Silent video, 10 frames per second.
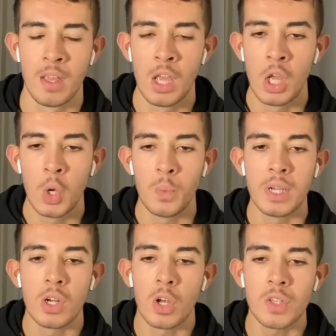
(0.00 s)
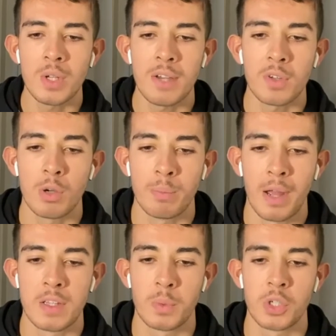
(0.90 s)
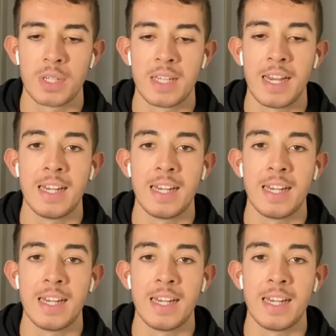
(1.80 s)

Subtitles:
We can also have compounds which contain